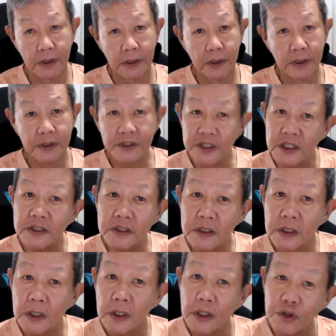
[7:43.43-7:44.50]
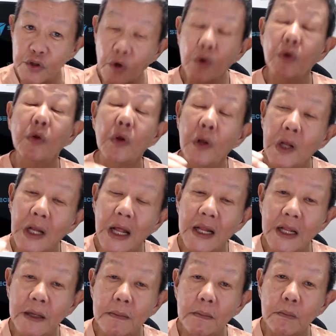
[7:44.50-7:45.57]
Just don't let it
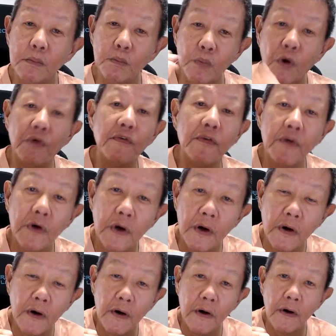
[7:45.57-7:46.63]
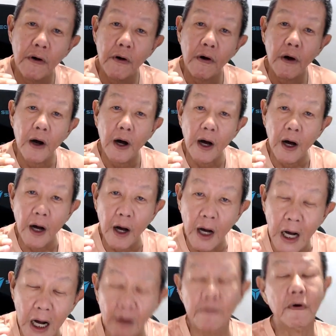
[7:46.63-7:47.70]
move uh,
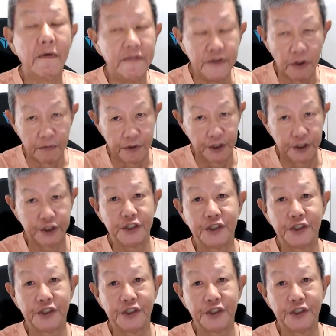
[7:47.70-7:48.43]
out of your reach.